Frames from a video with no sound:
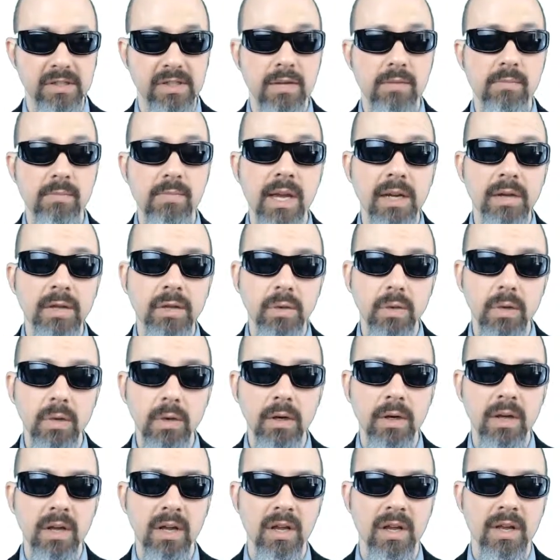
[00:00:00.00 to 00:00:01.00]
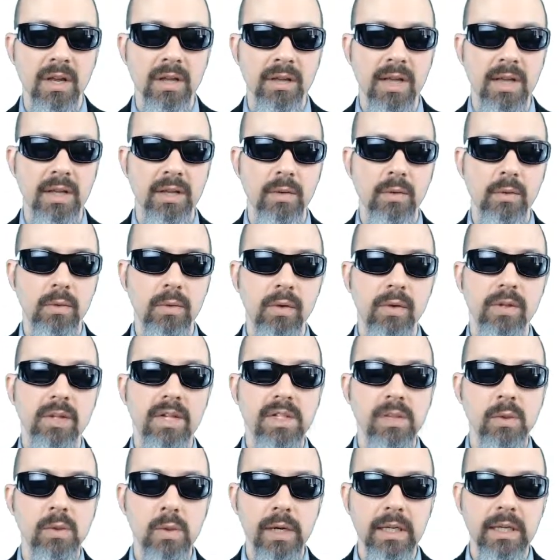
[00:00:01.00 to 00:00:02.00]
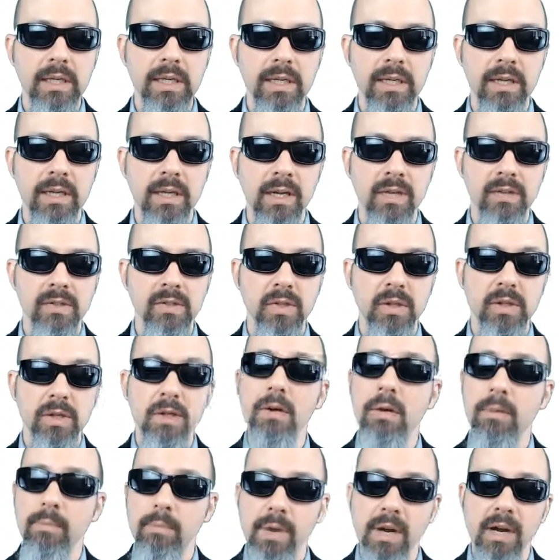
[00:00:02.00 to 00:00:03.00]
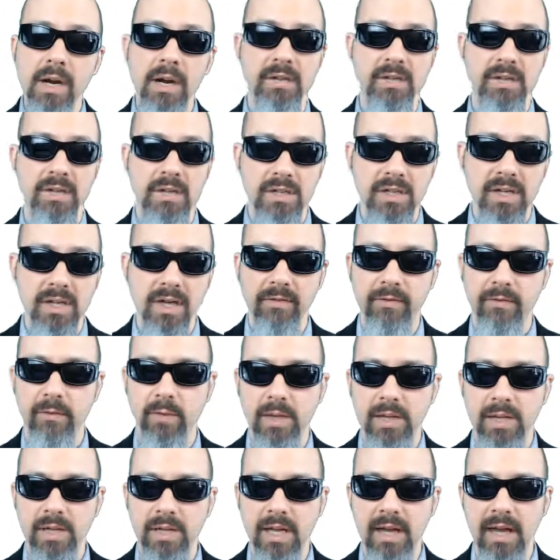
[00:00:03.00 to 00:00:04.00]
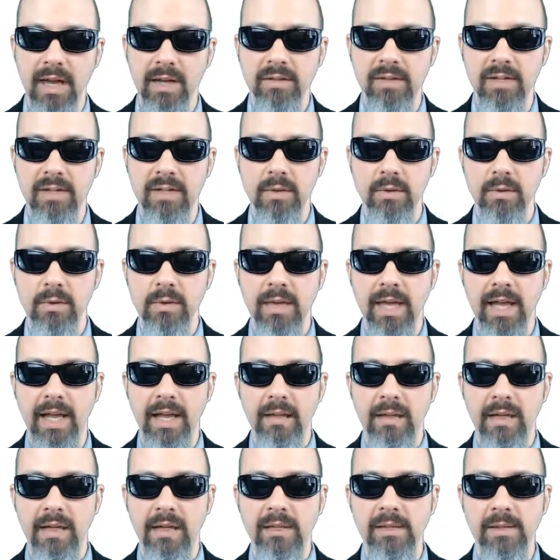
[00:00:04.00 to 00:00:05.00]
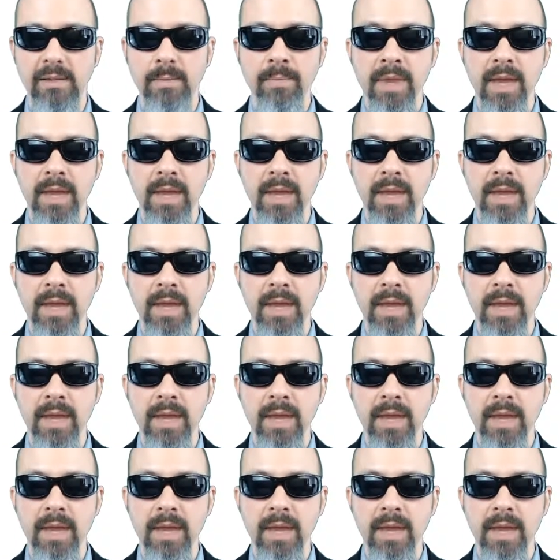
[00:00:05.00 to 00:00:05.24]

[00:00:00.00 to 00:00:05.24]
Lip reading: and make sure that you learn these quickly so you don't embarrass yourself when you get out to do analytics.